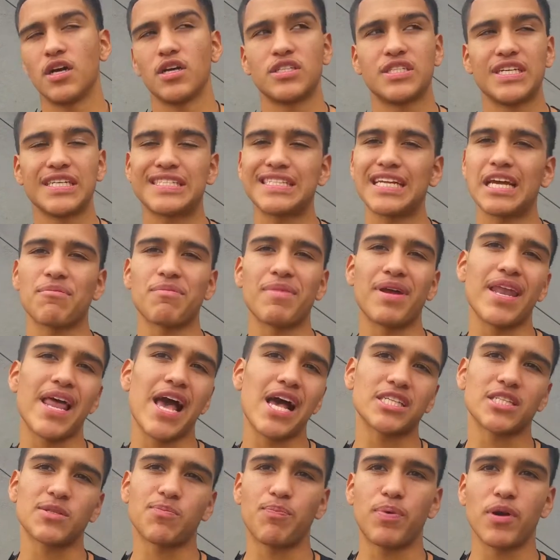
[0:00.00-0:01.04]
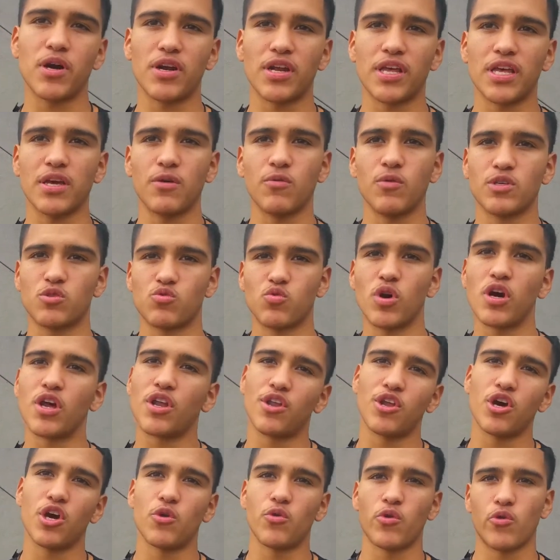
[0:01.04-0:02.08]
You know, just like my last opponent was 1-0
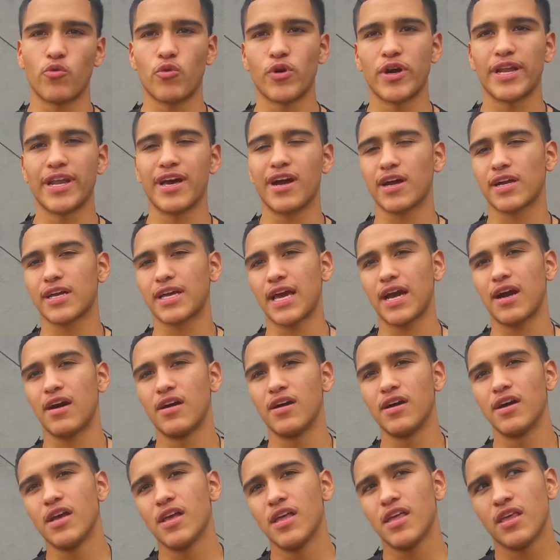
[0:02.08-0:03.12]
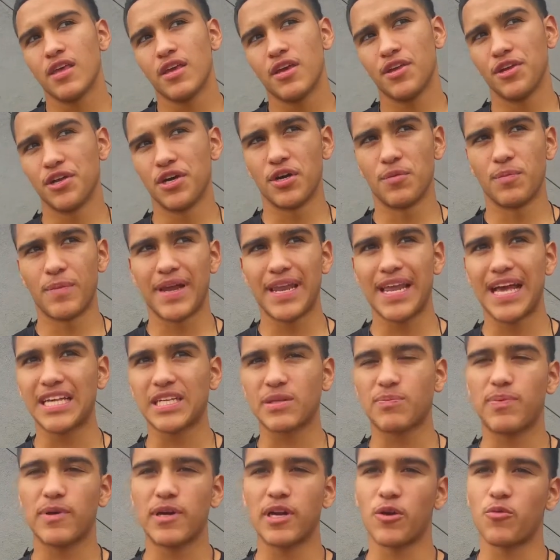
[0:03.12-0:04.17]
with one knockout. You know, my
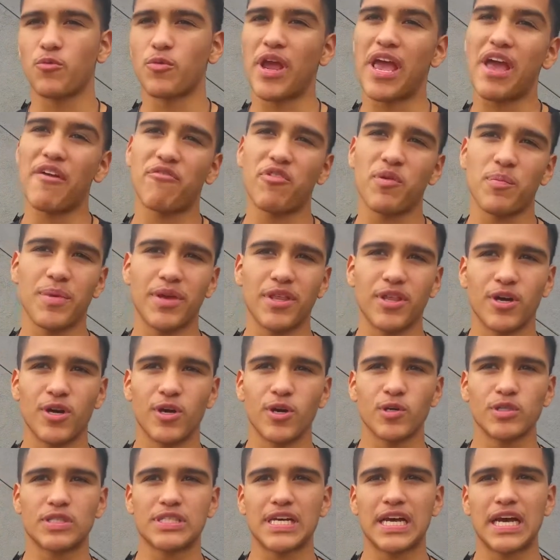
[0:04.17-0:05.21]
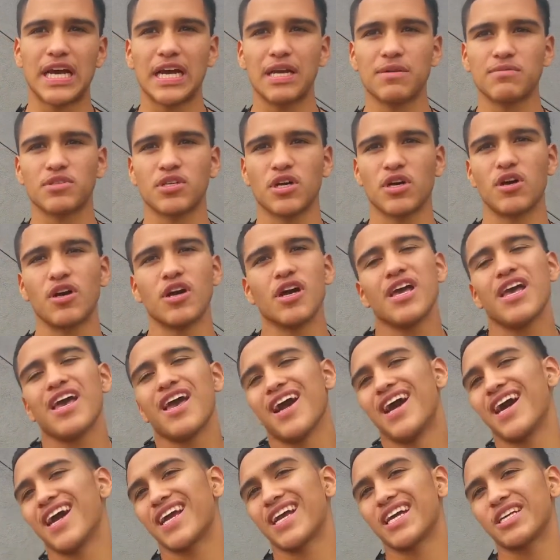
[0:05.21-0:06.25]
last opponent ran from me the whole time. So
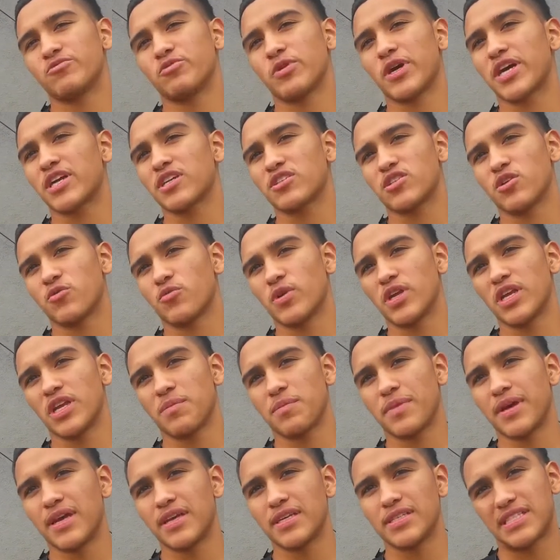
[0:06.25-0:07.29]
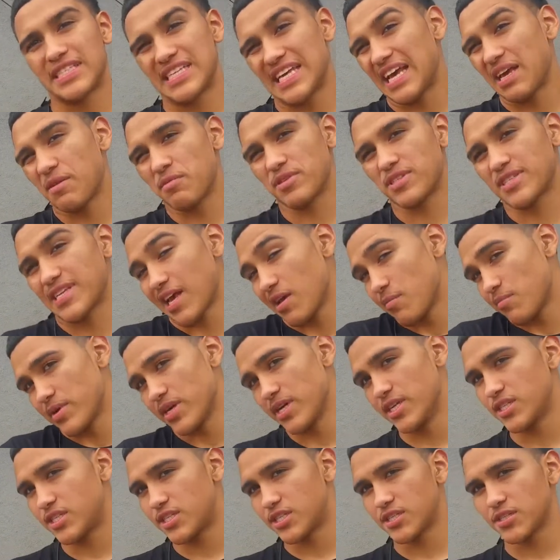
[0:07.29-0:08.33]
I guess records don't really say
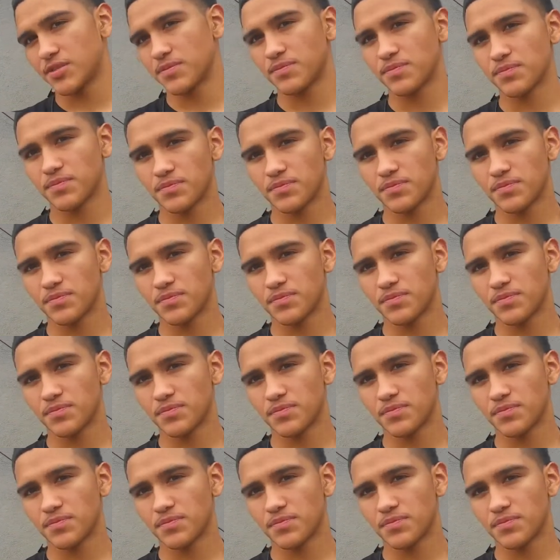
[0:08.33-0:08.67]
much.